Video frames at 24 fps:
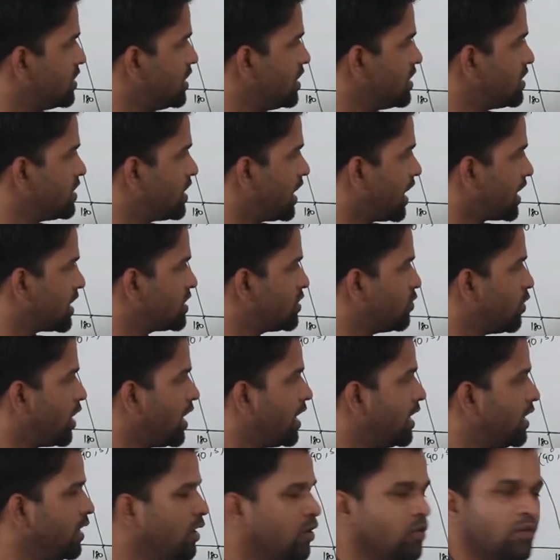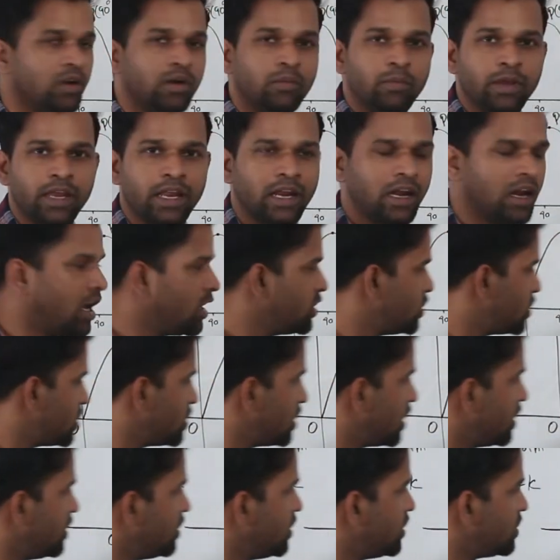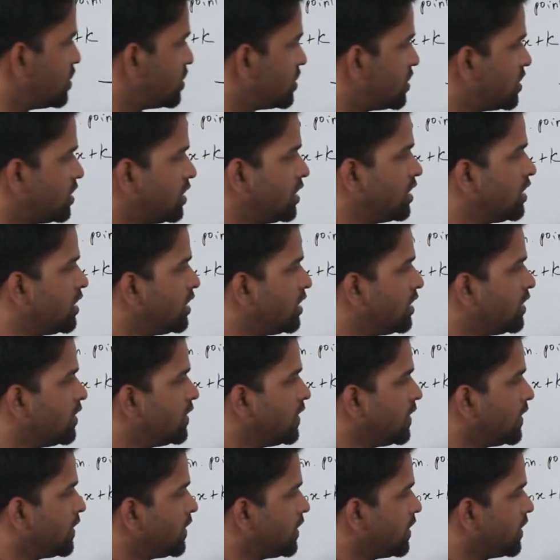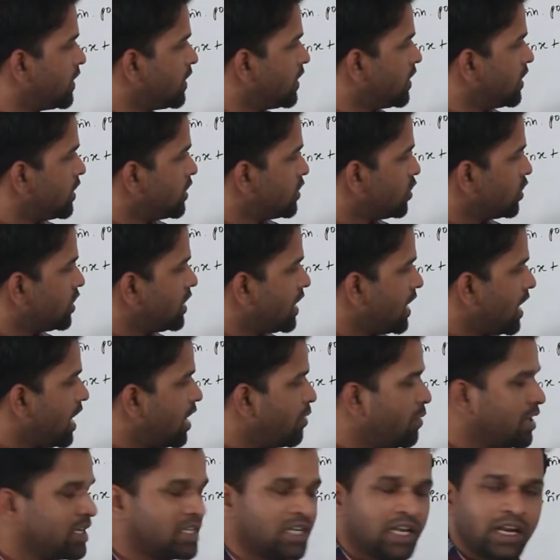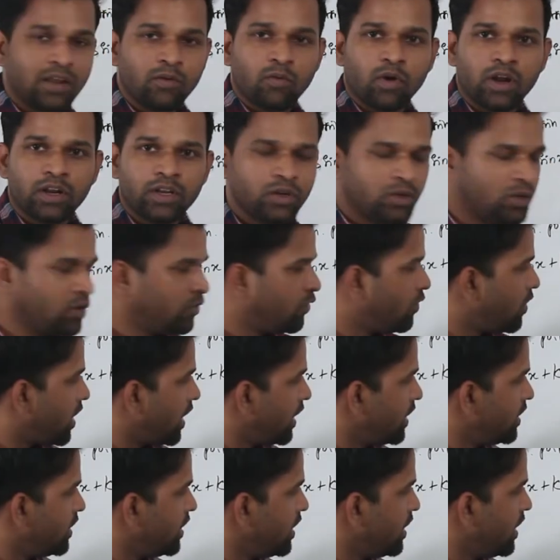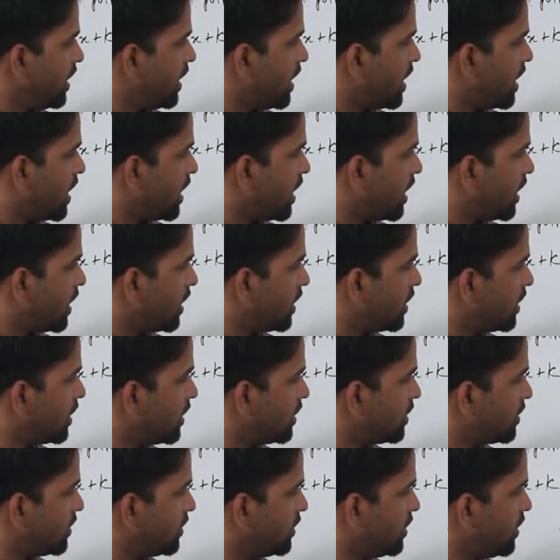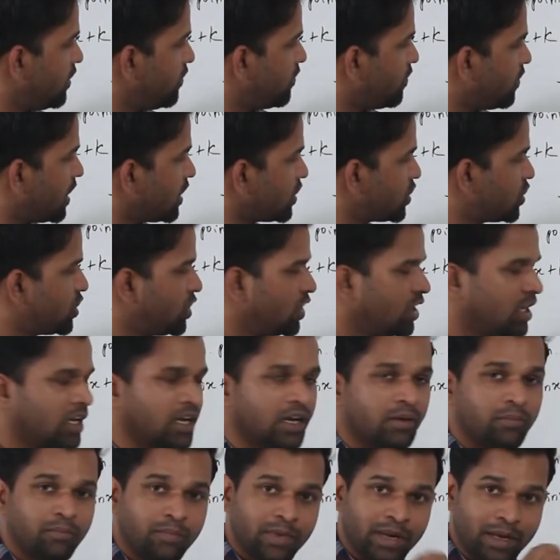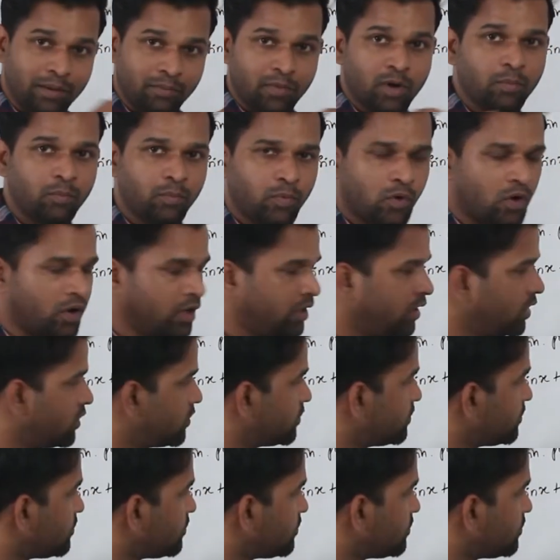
this x value will be larger than this. So they are basically want you to find the first minimum point.